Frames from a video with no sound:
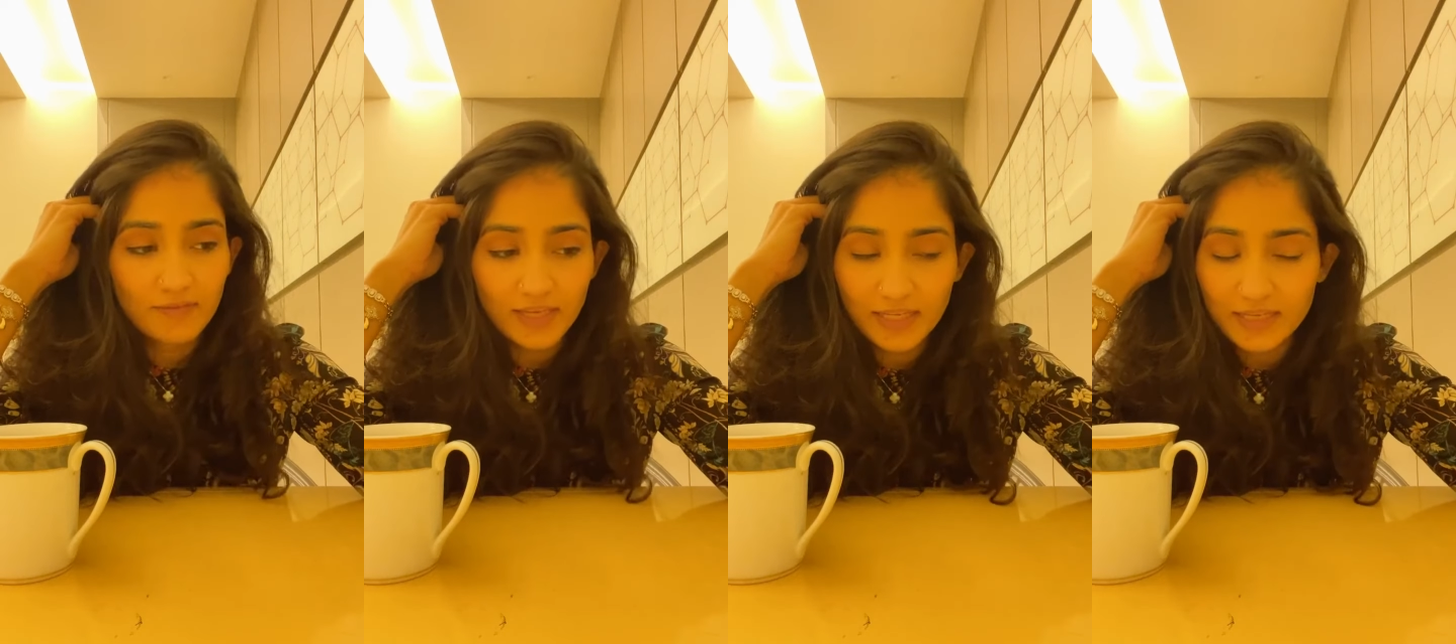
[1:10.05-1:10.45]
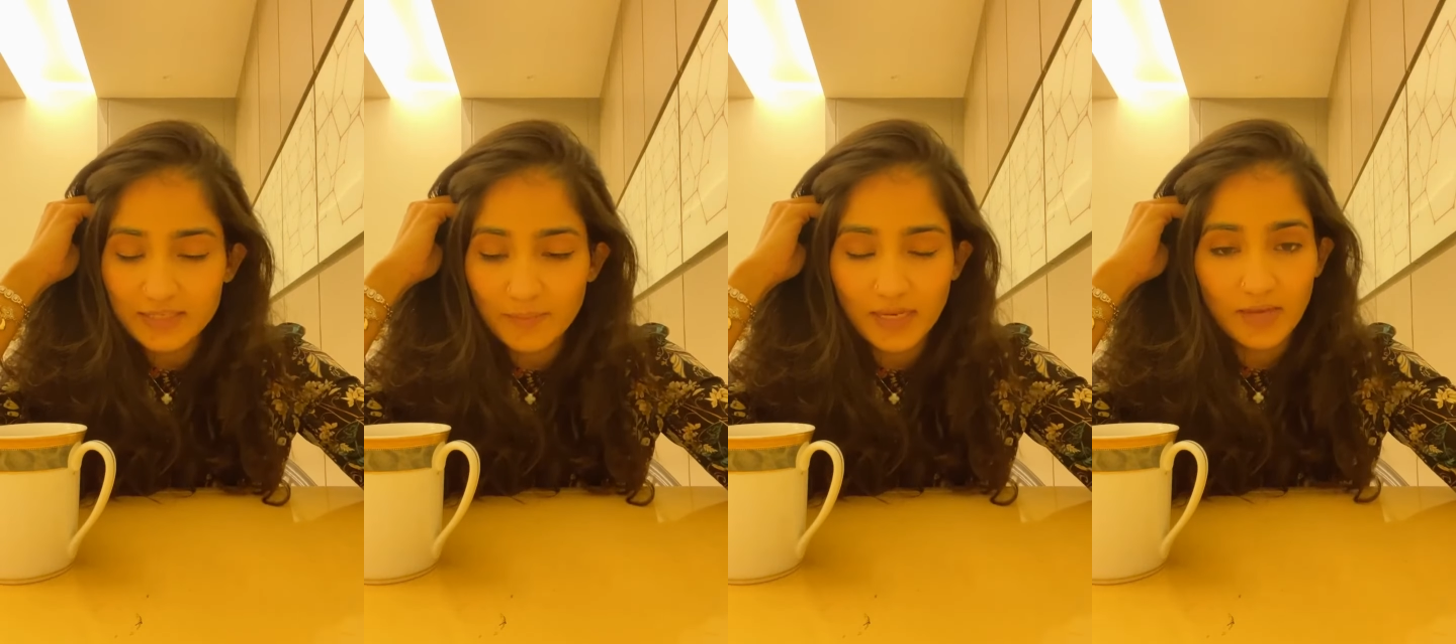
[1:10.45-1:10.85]

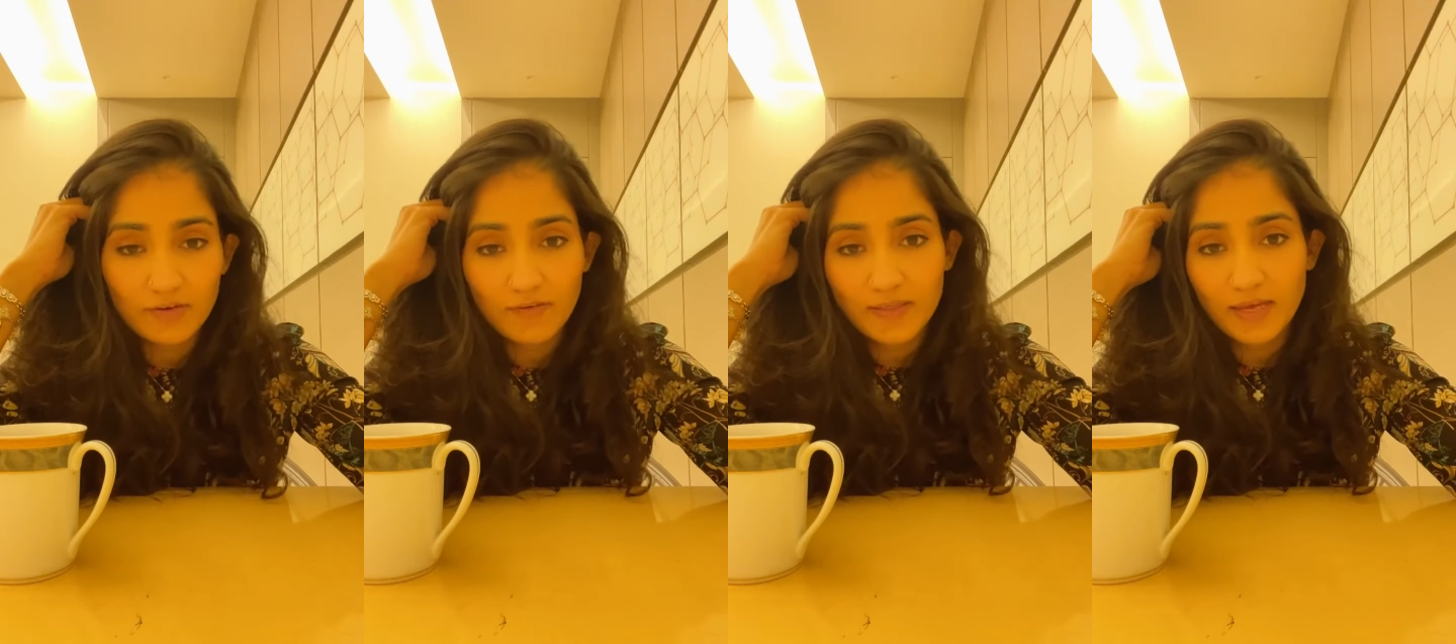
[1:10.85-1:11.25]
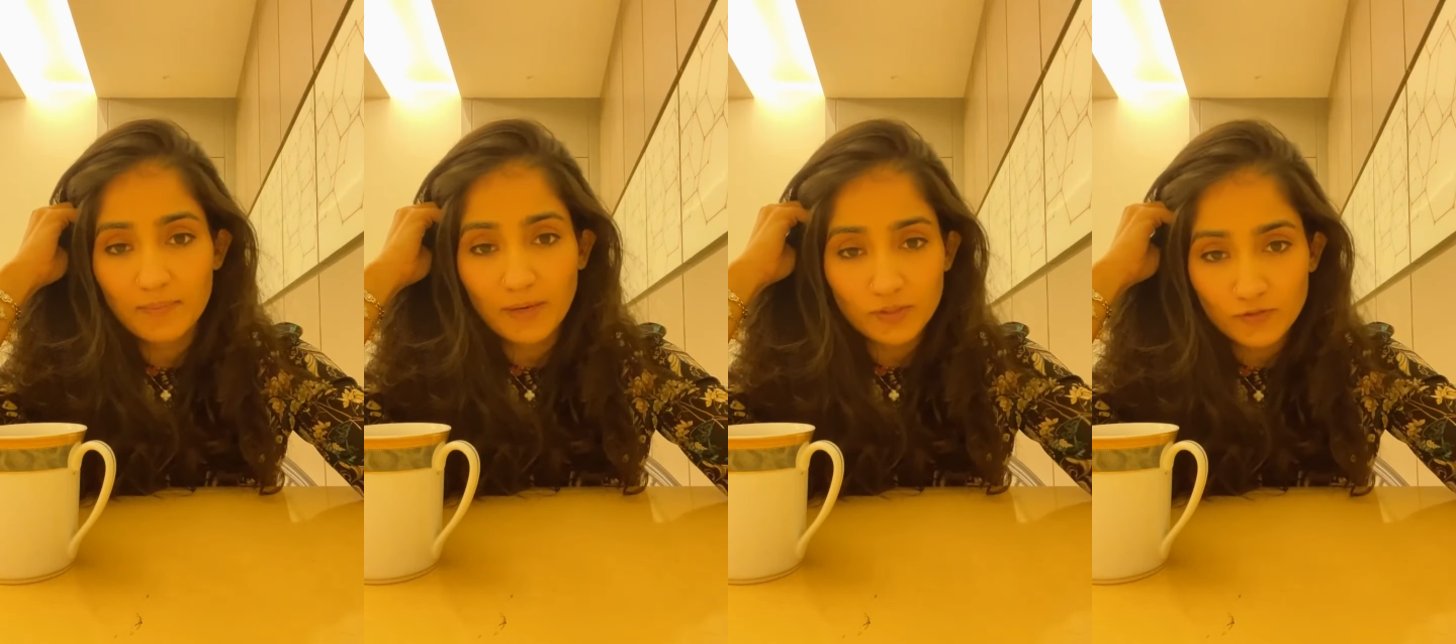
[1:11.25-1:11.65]
veganism and
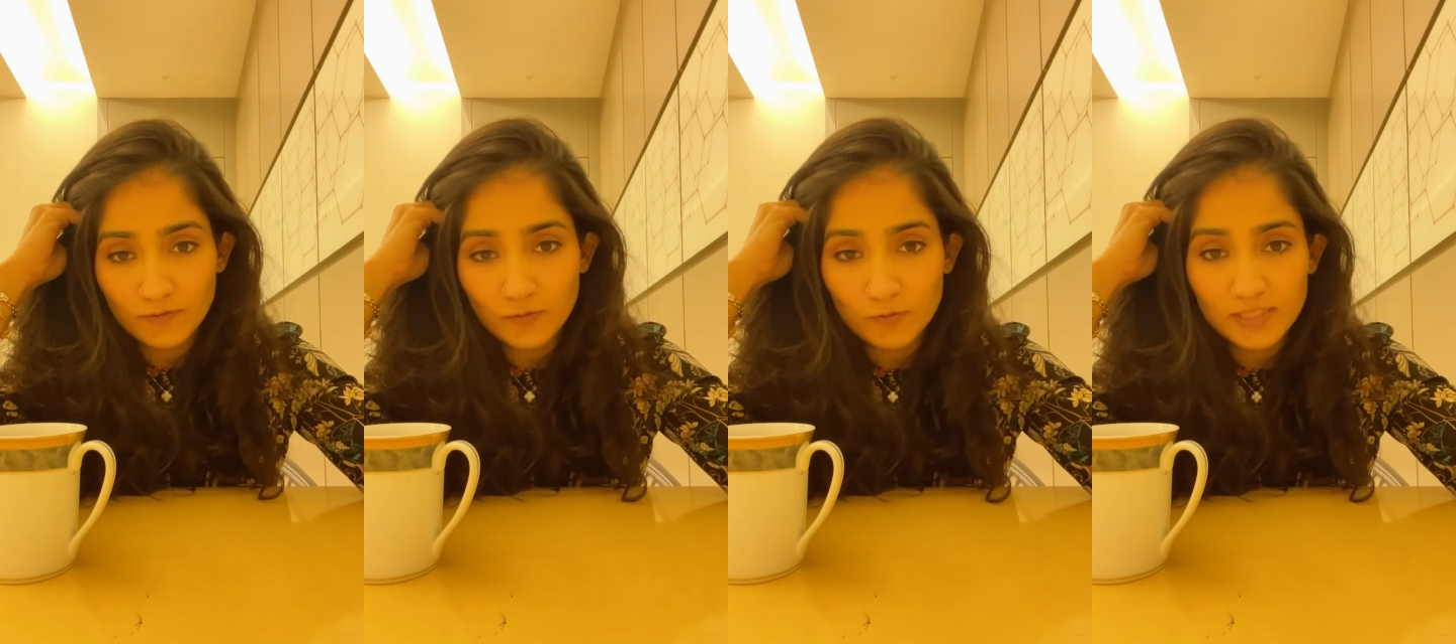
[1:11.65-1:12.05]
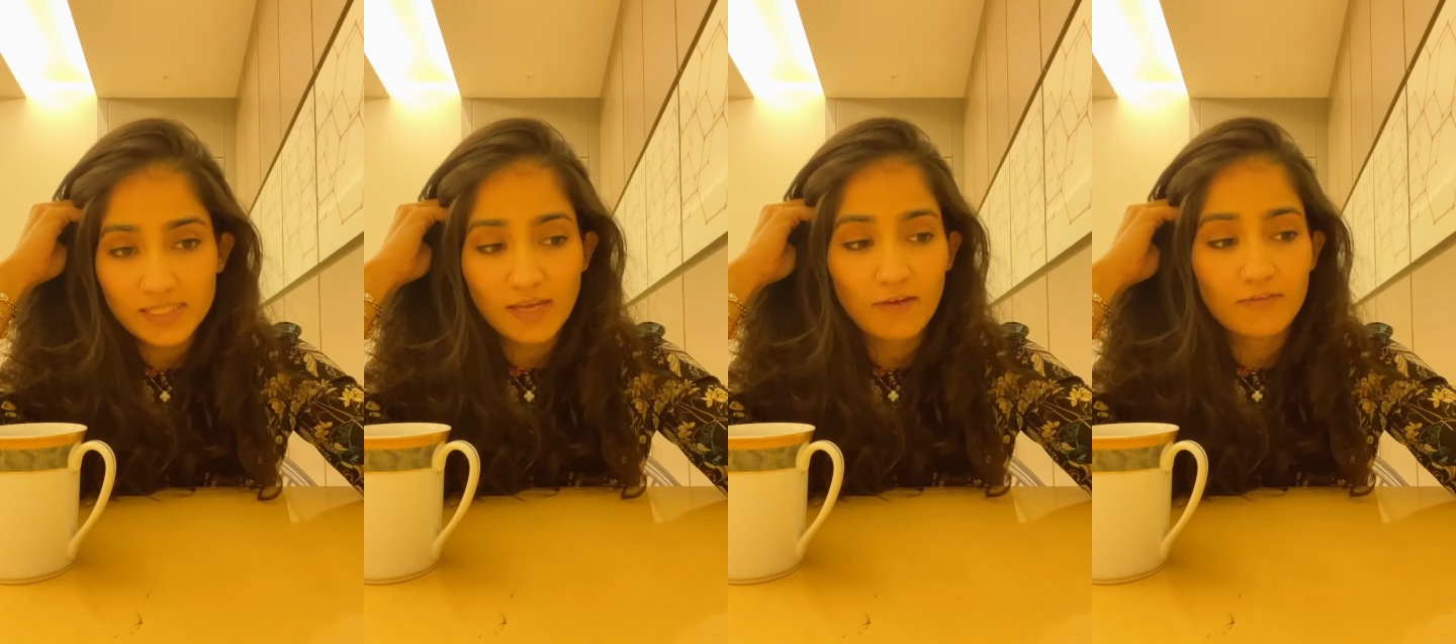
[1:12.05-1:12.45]
Ayurveda, a bunch of cool
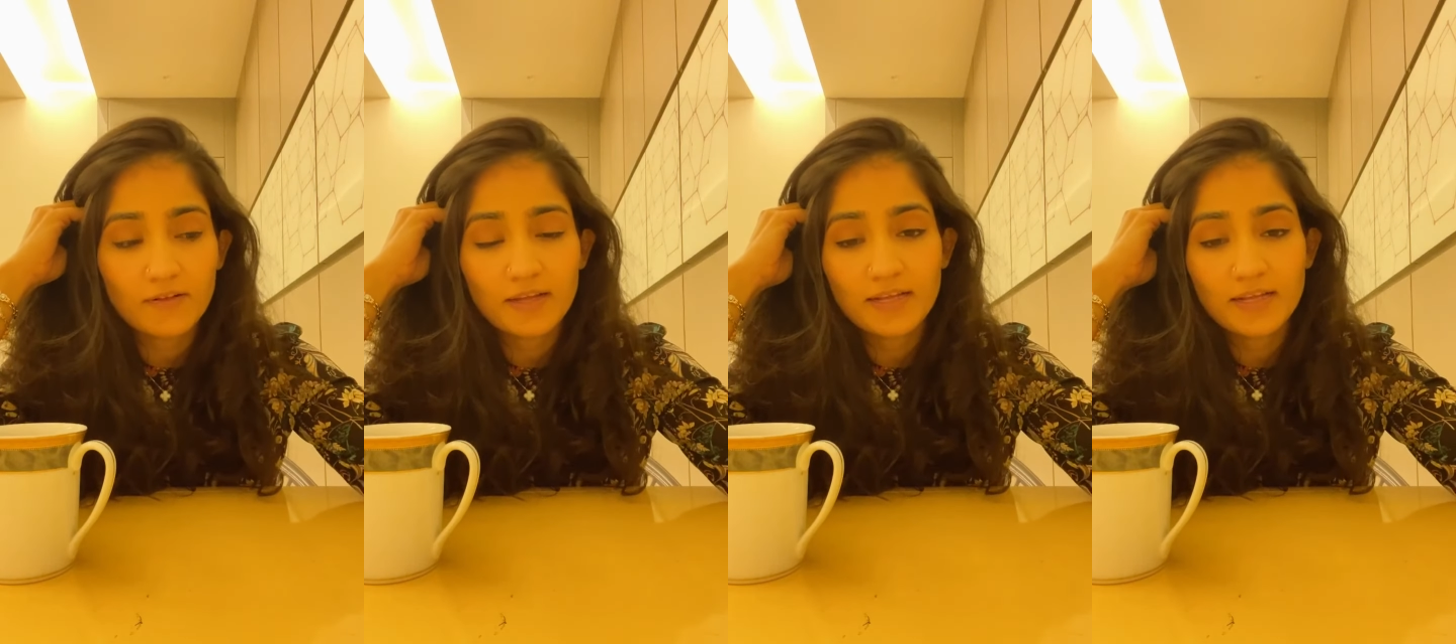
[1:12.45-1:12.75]
stuff.